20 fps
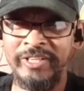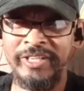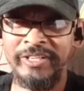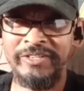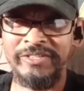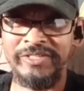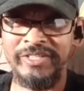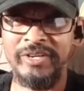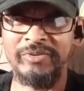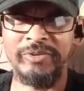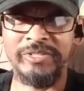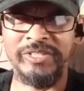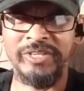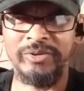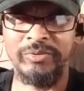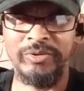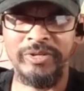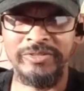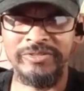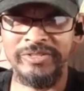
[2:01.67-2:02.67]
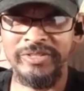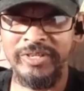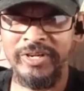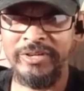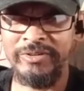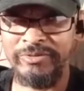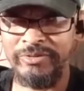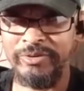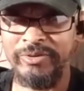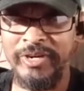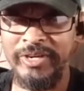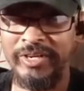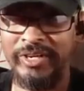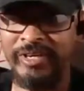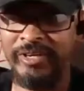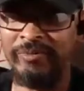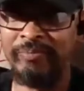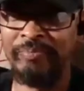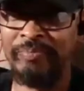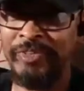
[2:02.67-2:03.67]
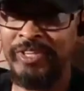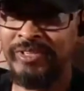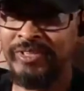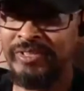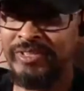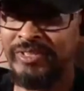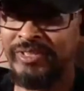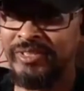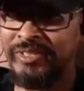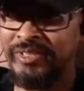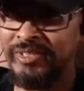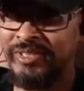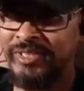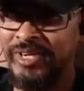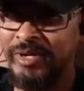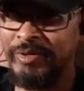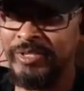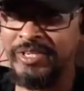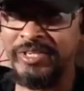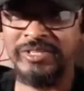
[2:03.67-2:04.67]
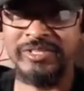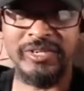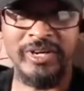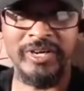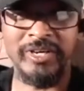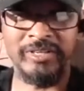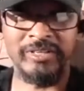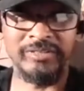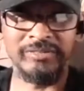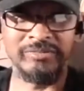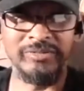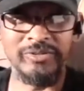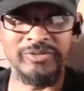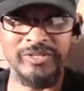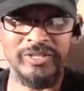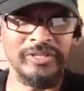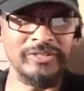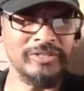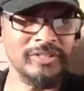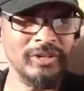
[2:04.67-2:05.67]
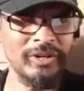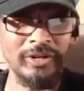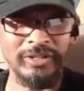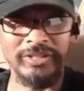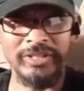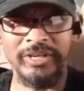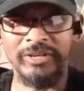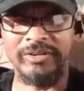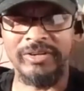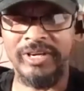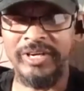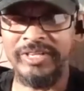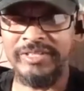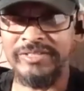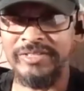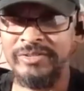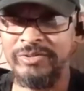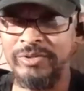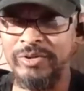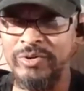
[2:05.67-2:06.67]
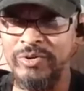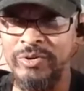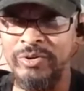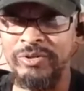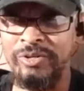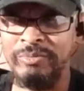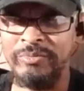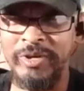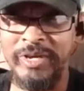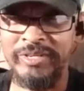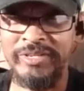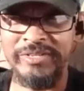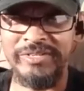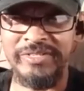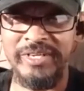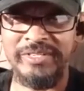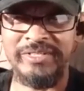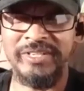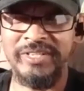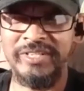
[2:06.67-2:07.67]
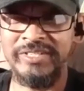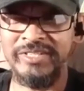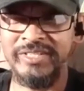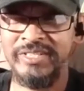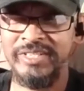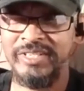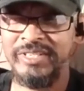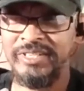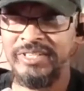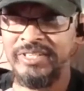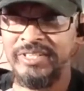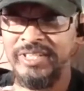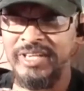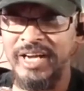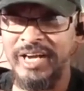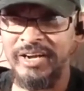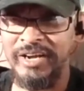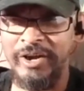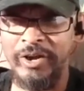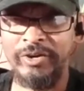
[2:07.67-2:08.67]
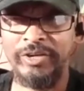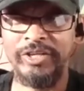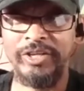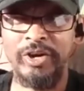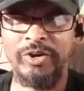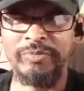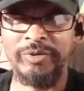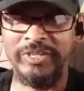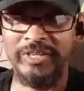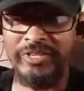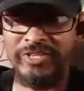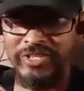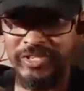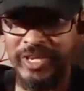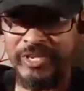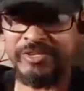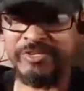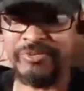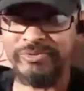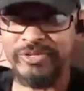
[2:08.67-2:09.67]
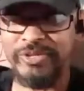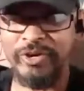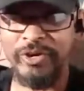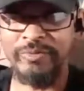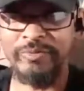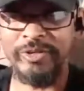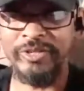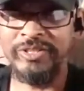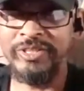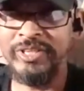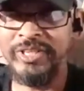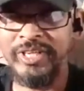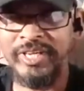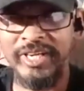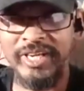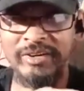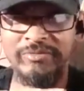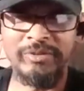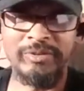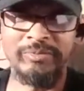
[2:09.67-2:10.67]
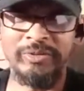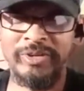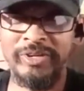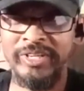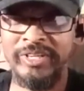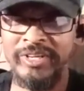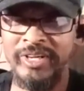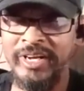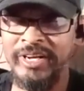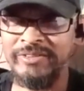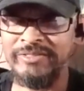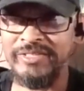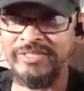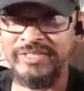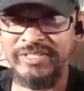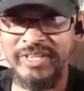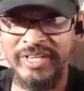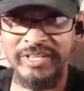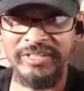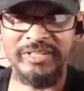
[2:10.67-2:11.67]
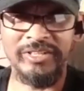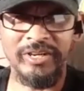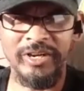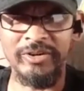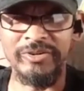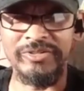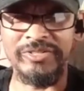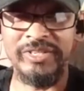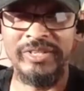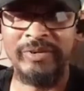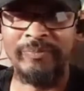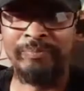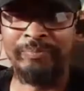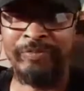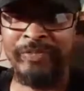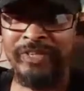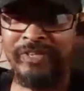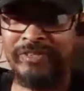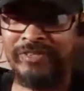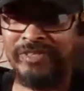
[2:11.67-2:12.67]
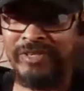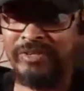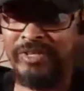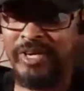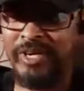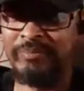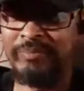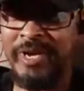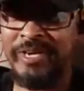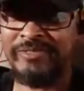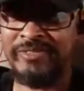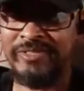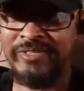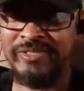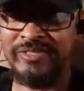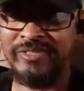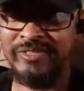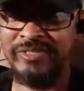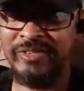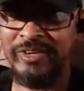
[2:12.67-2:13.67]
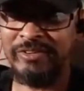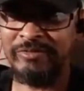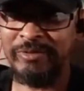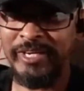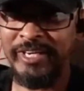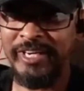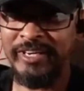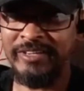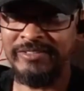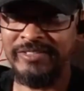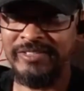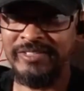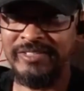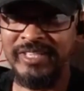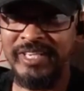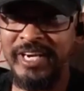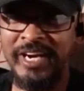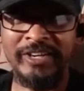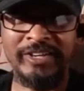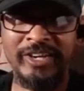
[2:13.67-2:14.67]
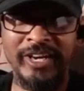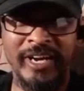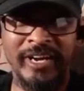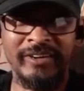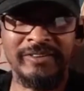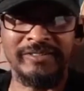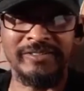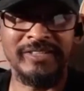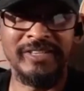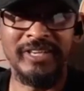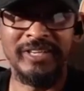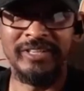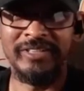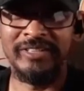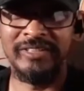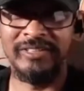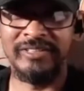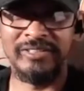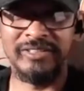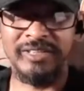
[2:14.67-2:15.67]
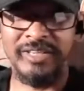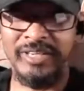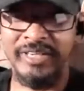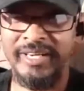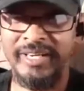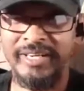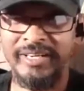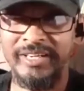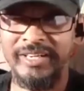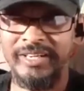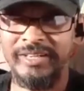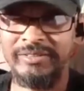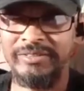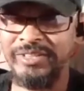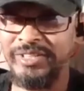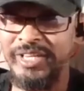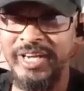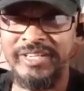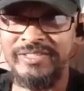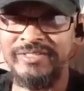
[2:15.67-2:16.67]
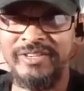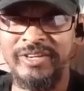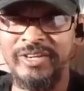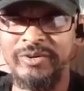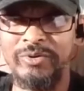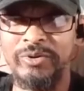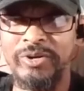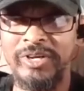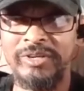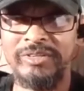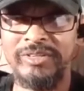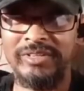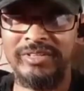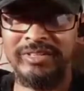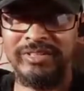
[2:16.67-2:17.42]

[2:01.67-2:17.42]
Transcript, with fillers: really understand what the world's going through right now. I mean, the entire New Zealand's locked down, right? So all the necessities are only open, essentials are open, everybody else is closed. So their message to everybody else is get out of your house. Uh, that's not going to work